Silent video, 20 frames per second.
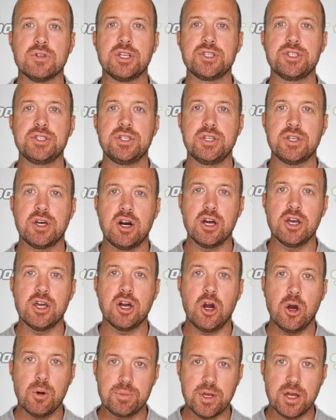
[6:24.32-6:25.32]
for listening. I
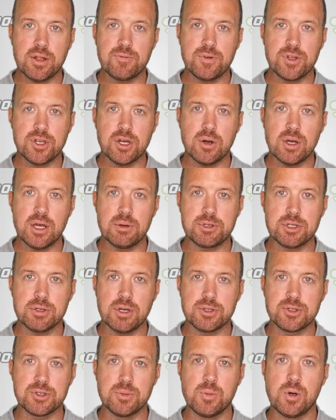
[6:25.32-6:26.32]
hope that video helped
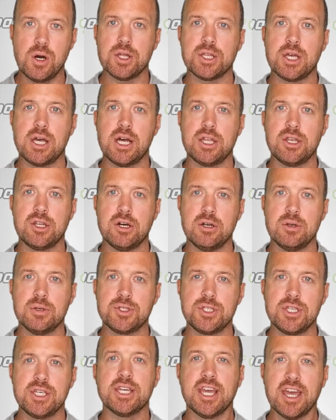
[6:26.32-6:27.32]
you out somewhat and I'll
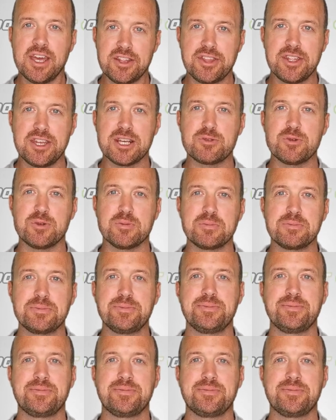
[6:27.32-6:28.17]
see you again at the next one.